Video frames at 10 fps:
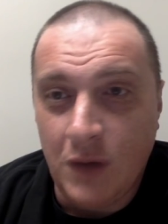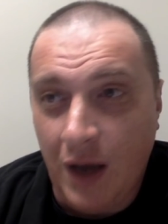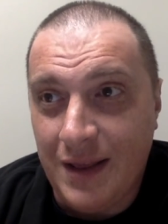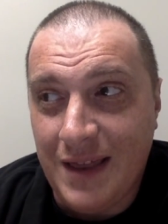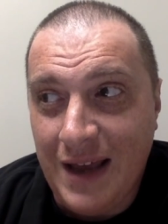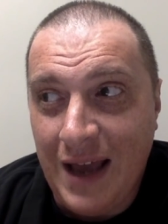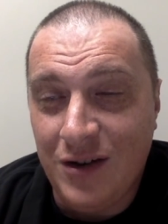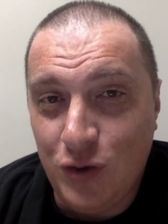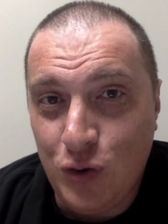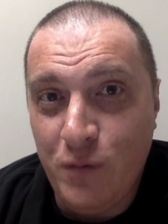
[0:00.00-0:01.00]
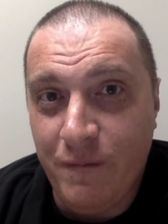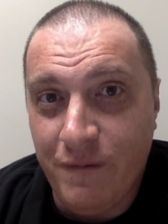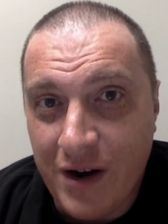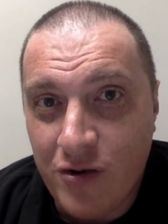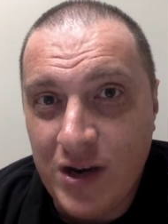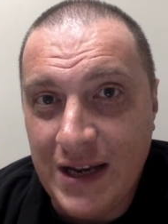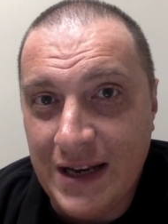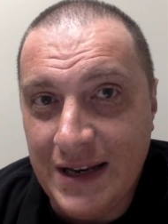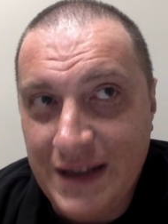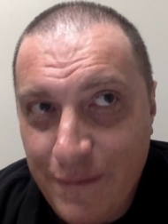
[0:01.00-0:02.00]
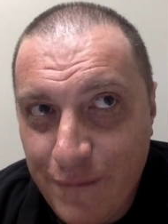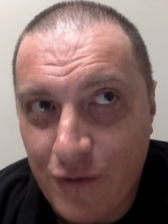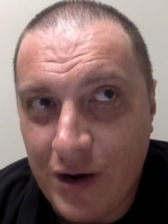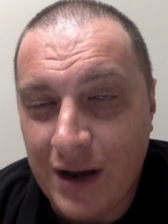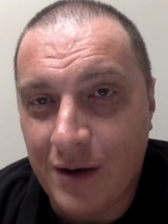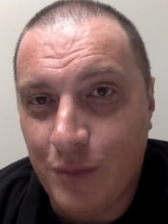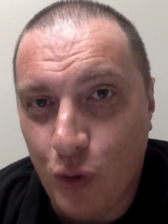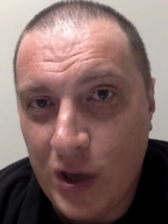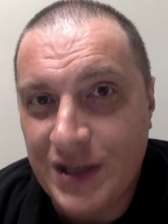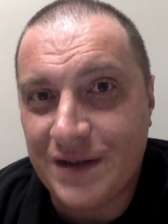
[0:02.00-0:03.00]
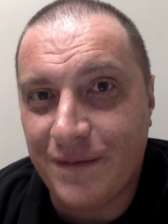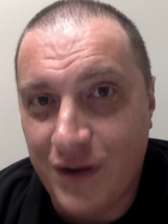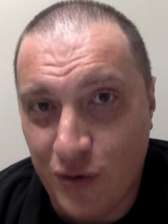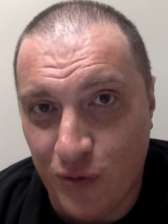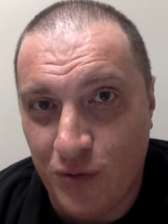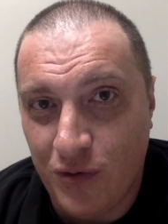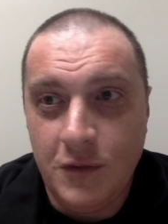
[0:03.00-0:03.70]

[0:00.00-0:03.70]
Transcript: And they had two very differing points of view.